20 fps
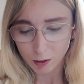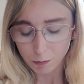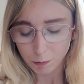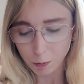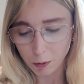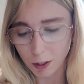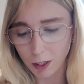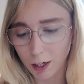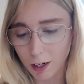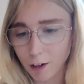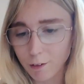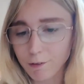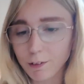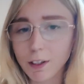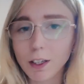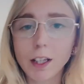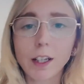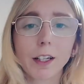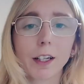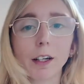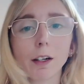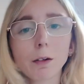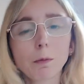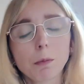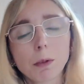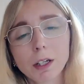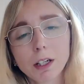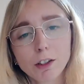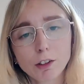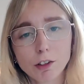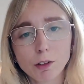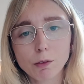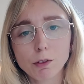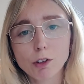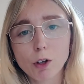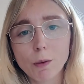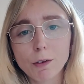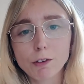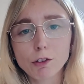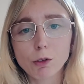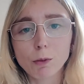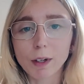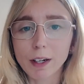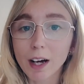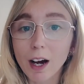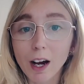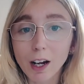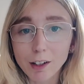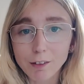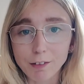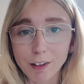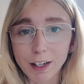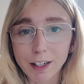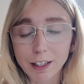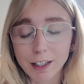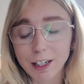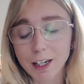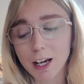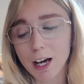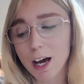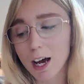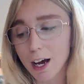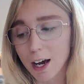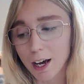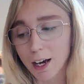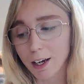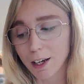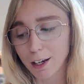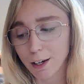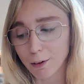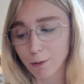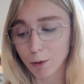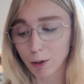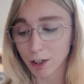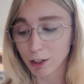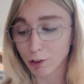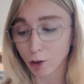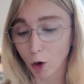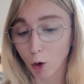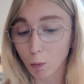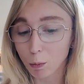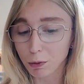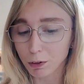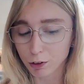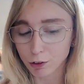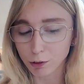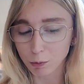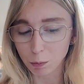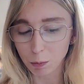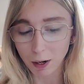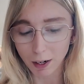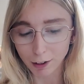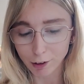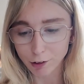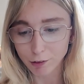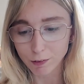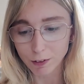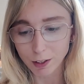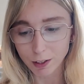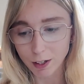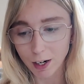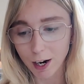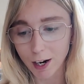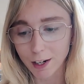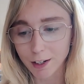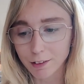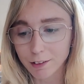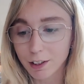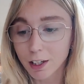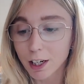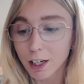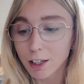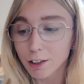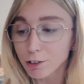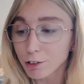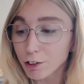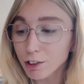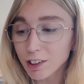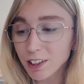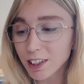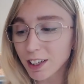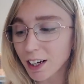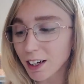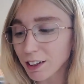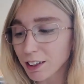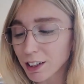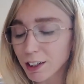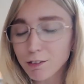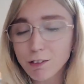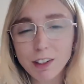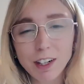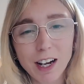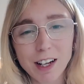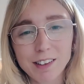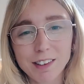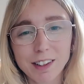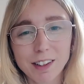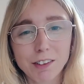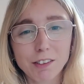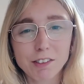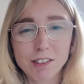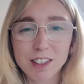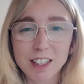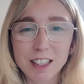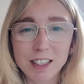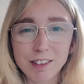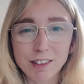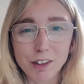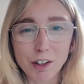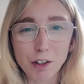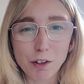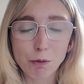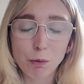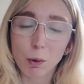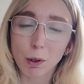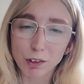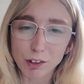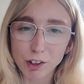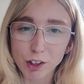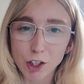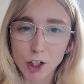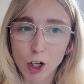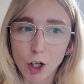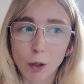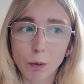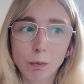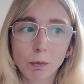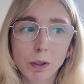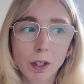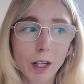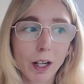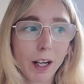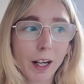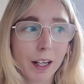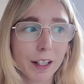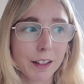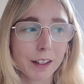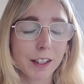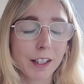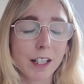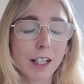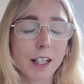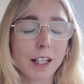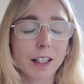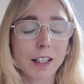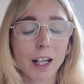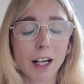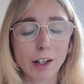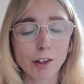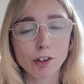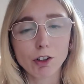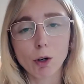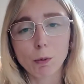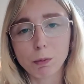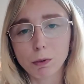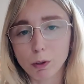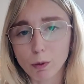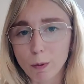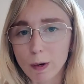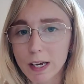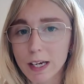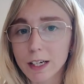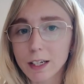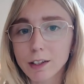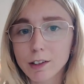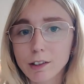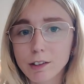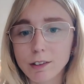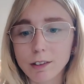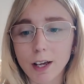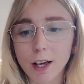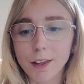But yeah, I felt like because I was going to a card event, I wanted to open some packs for you guys, just to give you guys a little teaser of what's to come in the next couple of weeks.